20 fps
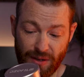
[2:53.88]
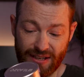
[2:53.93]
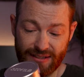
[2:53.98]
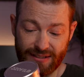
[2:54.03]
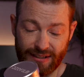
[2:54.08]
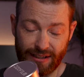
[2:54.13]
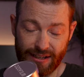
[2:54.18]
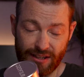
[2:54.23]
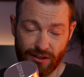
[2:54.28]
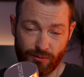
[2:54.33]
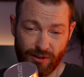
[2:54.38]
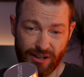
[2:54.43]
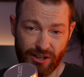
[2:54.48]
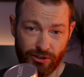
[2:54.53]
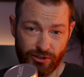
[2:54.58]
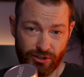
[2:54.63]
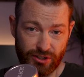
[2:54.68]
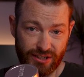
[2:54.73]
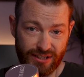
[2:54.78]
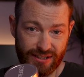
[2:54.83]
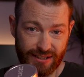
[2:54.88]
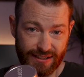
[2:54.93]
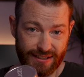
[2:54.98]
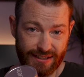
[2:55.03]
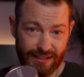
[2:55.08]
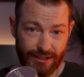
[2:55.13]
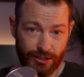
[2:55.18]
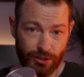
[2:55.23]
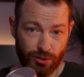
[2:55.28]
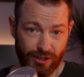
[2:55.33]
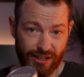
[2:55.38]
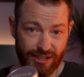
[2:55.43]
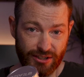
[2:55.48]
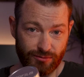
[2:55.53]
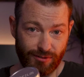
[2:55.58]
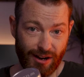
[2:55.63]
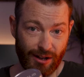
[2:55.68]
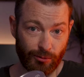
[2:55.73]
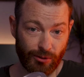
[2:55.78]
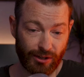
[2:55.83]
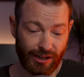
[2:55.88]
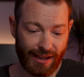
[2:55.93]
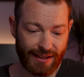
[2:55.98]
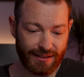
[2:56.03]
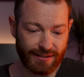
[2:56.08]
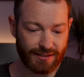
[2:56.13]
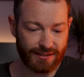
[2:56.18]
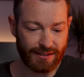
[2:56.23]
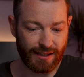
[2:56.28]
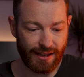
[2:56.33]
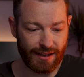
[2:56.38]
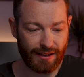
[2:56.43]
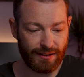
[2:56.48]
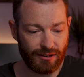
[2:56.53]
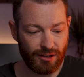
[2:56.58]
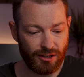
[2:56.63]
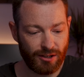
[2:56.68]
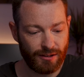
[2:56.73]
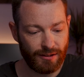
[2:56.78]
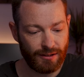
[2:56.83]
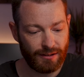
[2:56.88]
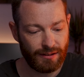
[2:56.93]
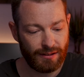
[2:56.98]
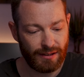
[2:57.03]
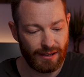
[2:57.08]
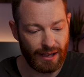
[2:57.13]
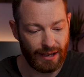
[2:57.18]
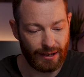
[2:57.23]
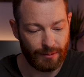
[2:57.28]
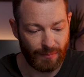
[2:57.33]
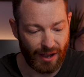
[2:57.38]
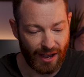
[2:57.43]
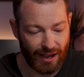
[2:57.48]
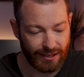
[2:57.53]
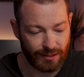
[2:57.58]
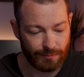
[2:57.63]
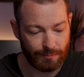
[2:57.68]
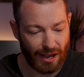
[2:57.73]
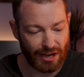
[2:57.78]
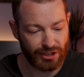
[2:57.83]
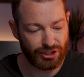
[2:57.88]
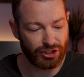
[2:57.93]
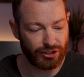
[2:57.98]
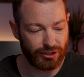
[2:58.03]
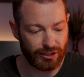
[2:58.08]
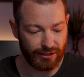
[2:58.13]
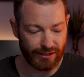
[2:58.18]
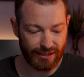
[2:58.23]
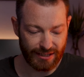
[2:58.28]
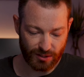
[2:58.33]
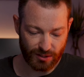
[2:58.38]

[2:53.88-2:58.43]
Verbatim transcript: basically 360 degrees around the lens there. Um, I'd imagine that